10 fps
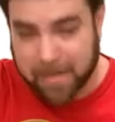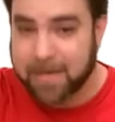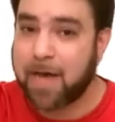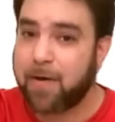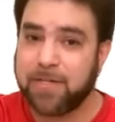
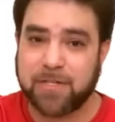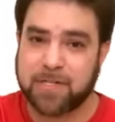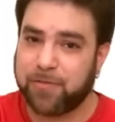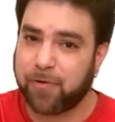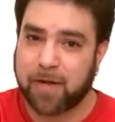And now I
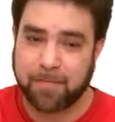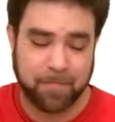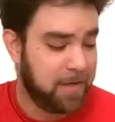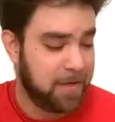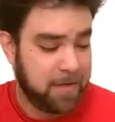just
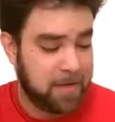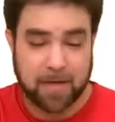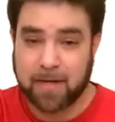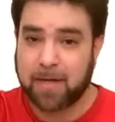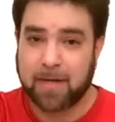tried
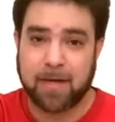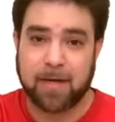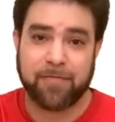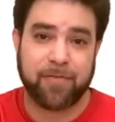uh,